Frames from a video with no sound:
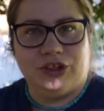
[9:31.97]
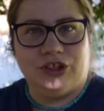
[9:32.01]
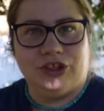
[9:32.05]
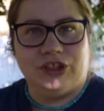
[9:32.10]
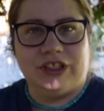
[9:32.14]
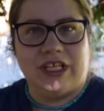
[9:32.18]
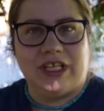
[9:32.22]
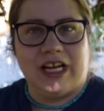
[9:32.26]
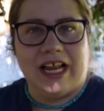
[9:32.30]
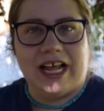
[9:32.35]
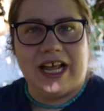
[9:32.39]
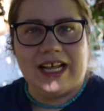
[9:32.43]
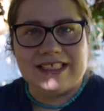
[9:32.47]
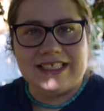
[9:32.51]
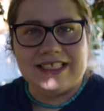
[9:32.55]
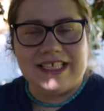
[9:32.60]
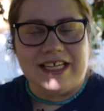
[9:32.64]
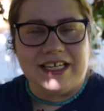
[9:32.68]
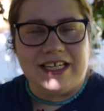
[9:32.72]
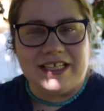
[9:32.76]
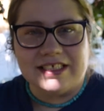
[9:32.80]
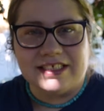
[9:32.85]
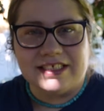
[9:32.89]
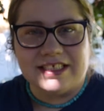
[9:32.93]

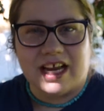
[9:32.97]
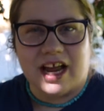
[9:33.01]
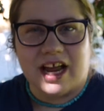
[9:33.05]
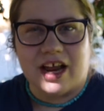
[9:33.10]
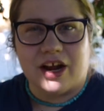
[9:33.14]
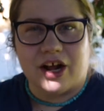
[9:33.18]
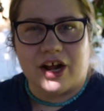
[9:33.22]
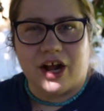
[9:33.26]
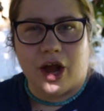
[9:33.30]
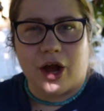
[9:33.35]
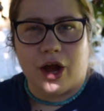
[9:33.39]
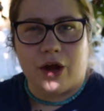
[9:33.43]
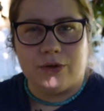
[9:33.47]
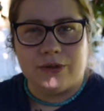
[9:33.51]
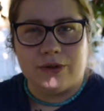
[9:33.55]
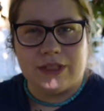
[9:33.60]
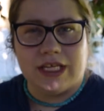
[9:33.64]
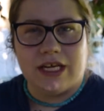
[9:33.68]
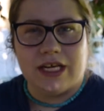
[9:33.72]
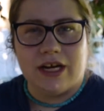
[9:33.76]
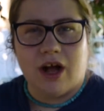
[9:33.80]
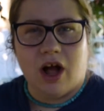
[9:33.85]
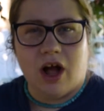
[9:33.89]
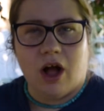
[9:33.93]
gelatinous kind of
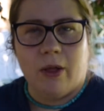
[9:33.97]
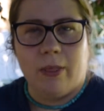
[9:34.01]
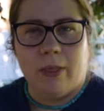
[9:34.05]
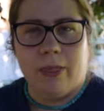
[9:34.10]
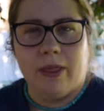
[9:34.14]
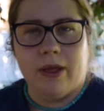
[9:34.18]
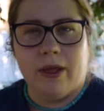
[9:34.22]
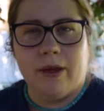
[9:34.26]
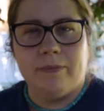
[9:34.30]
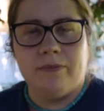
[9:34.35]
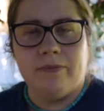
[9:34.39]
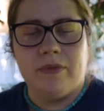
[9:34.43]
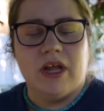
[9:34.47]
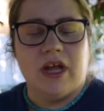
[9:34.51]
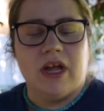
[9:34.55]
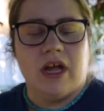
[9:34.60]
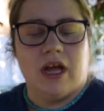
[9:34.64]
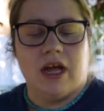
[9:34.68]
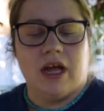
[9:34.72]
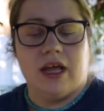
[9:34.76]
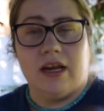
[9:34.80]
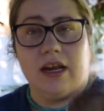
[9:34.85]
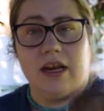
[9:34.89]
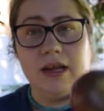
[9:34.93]
coating on them,
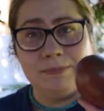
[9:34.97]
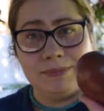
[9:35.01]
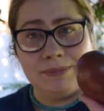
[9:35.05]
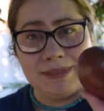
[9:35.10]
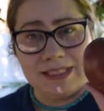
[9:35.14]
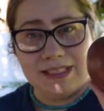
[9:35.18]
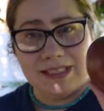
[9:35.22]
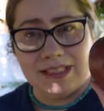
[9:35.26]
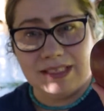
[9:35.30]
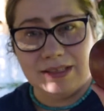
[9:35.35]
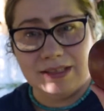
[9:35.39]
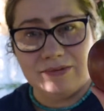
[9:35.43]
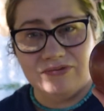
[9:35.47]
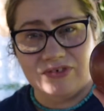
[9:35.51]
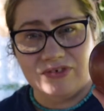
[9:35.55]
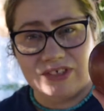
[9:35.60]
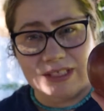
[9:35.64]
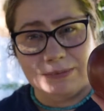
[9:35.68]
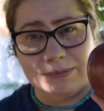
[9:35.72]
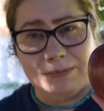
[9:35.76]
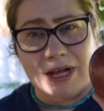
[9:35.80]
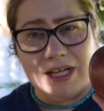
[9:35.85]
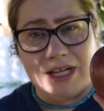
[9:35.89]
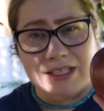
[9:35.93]
and for
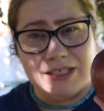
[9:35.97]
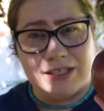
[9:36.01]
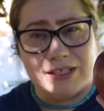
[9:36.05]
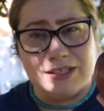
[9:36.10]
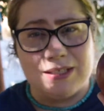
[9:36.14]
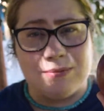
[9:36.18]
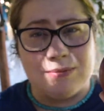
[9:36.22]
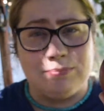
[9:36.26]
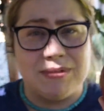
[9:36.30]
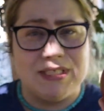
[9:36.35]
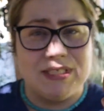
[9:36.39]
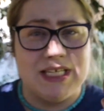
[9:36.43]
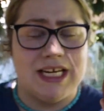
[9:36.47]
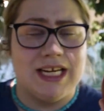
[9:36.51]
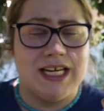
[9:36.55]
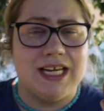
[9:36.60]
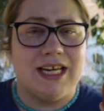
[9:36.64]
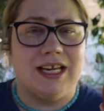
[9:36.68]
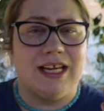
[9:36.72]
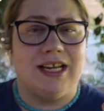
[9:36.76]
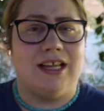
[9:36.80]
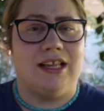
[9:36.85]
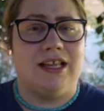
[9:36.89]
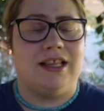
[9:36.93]
tomatoes in
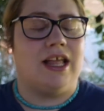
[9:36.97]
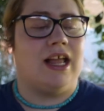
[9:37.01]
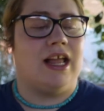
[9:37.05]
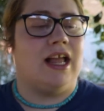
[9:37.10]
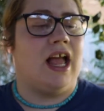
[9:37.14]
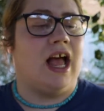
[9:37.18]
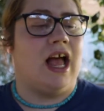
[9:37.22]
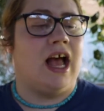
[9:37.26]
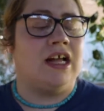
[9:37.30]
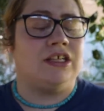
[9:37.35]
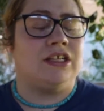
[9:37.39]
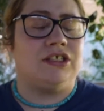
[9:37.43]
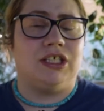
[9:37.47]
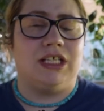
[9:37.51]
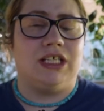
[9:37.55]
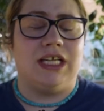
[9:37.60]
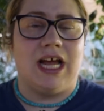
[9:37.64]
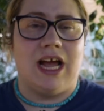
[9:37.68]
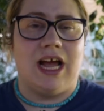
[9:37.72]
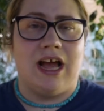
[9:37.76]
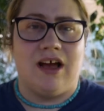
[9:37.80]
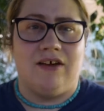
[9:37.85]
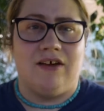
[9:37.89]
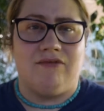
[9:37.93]
particular, they actually
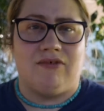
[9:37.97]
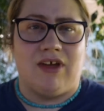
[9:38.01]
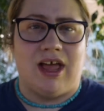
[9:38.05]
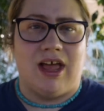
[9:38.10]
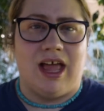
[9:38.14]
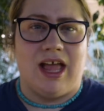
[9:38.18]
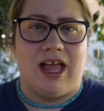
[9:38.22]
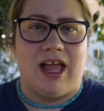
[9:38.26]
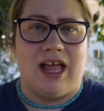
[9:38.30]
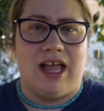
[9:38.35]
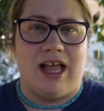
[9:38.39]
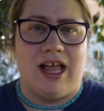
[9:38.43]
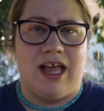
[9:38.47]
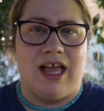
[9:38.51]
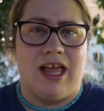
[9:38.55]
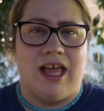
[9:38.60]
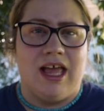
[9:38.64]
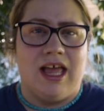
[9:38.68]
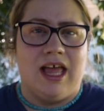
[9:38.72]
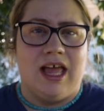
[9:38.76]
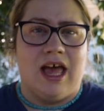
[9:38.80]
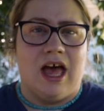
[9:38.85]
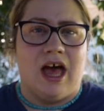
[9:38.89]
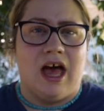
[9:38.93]
have a
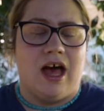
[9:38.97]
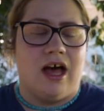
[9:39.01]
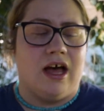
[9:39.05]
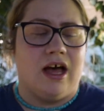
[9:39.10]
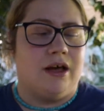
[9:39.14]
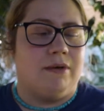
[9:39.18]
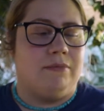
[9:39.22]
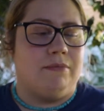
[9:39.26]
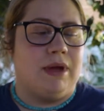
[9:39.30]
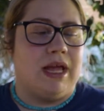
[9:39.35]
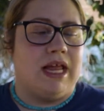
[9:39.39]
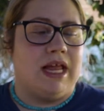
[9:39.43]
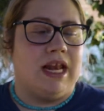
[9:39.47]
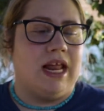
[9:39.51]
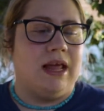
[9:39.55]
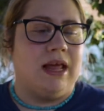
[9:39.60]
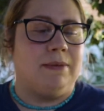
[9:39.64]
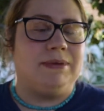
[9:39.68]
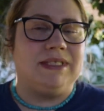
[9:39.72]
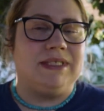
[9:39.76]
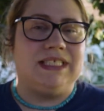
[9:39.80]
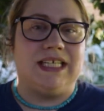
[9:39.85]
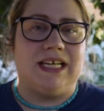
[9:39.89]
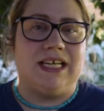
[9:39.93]

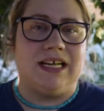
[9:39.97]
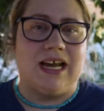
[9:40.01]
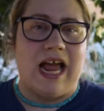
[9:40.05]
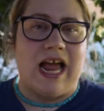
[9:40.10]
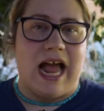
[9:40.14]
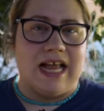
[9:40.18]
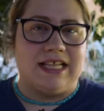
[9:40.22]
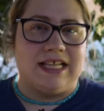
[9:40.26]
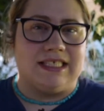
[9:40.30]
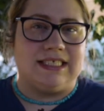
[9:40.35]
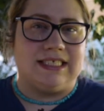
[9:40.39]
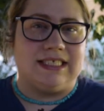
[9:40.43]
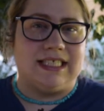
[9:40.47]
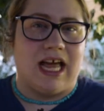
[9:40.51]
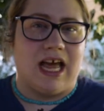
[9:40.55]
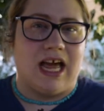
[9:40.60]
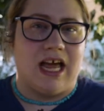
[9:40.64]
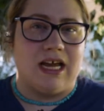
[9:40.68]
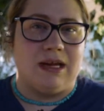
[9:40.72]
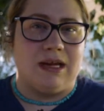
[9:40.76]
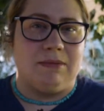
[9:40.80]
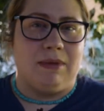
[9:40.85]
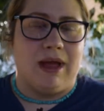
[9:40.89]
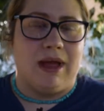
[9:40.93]
inhibiting
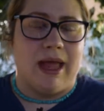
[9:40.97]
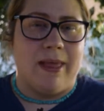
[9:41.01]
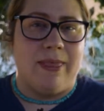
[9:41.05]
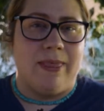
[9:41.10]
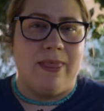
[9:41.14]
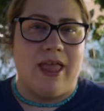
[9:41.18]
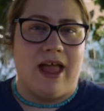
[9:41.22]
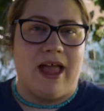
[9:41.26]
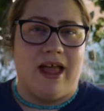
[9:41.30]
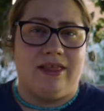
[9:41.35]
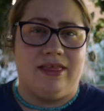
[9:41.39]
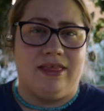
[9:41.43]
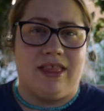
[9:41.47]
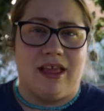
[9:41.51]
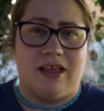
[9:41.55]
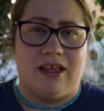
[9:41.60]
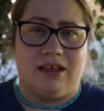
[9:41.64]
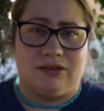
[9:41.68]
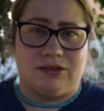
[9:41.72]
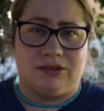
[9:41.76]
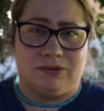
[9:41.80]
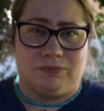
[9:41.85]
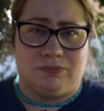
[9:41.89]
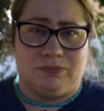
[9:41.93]
enzyme in there
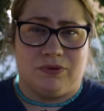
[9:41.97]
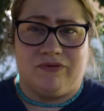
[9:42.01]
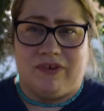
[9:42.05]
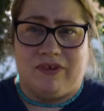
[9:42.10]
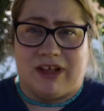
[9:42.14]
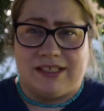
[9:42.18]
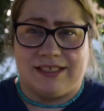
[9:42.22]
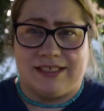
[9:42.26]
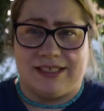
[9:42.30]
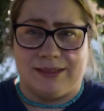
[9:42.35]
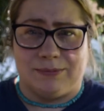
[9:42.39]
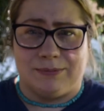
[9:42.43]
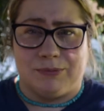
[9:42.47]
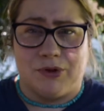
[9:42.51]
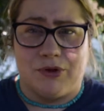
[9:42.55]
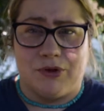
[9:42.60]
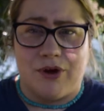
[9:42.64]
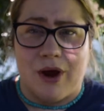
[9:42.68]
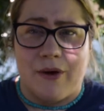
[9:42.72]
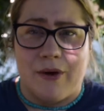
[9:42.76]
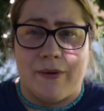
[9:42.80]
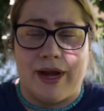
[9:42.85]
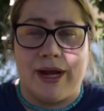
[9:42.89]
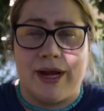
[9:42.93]
that prevents them
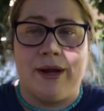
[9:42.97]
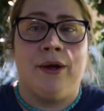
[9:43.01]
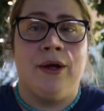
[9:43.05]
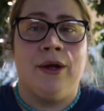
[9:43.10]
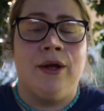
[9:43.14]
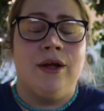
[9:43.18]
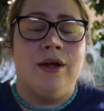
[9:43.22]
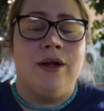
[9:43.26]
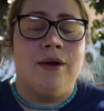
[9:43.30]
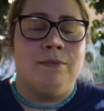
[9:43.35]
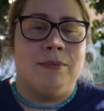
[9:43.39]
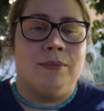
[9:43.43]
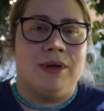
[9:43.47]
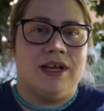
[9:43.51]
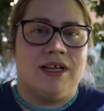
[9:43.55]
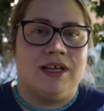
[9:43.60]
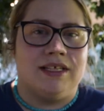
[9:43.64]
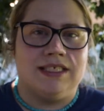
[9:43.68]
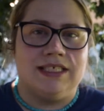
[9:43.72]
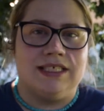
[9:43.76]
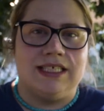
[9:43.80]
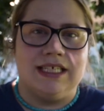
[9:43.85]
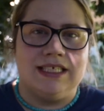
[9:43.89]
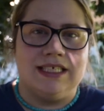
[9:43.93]
growing,
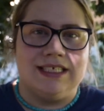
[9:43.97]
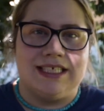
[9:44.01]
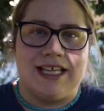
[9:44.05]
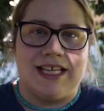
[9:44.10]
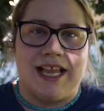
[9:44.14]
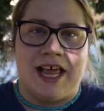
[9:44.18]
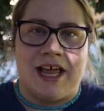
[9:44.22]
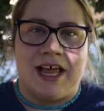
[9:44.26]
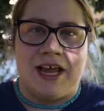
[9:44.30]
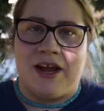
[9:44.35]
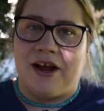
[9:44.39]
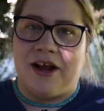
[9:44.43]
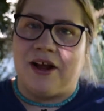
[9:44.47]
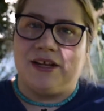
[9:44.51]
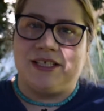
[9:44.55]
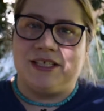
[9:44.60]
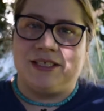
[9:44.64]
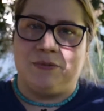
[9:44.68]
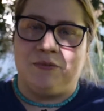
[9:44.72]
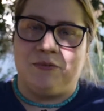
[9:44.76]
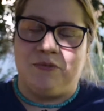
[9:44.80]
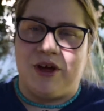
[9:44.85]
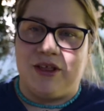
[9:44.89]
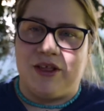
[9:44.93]
because seeds like
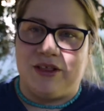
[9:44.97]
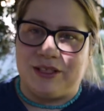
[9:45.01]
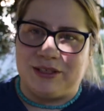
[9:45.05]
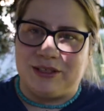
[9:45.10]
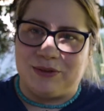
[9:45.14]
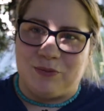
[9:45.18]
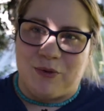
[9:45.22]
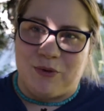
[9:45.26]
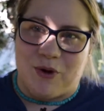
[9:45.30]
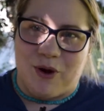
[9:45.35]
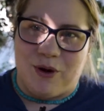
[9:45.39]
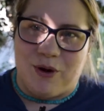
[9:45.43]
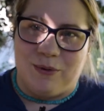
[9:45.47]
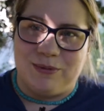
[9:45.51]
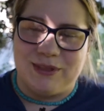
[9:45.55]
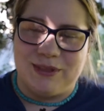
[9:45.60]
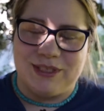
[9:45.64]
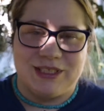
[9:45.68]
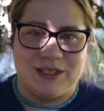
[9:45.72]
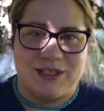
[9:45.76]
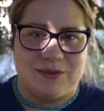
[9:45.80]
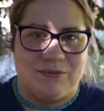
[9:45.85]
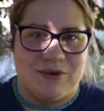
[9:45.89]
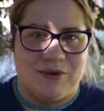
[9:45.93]
somewhere that's warm
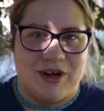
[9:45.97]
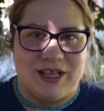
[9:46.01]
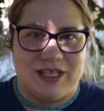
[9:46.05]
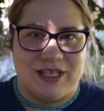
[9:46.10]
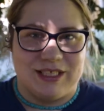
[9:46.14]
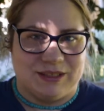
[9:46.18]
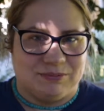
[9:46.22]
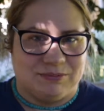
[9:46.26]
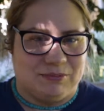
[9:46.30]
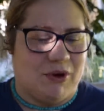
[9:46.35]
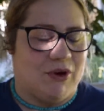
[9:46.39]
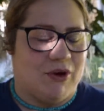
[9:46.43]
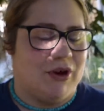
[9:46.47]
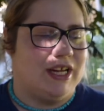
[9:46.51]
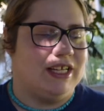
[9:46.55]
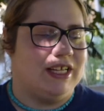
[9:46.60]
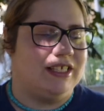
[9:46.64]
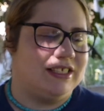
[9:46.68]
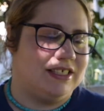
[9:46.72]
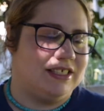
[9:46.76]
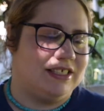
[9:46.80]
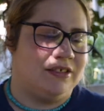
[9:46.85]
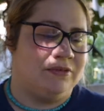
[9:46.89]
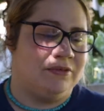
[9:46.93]
and somewhere that's
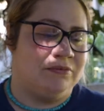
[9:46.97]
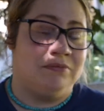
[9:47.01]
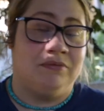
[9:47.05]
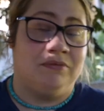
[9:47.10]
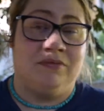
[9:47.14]
moist,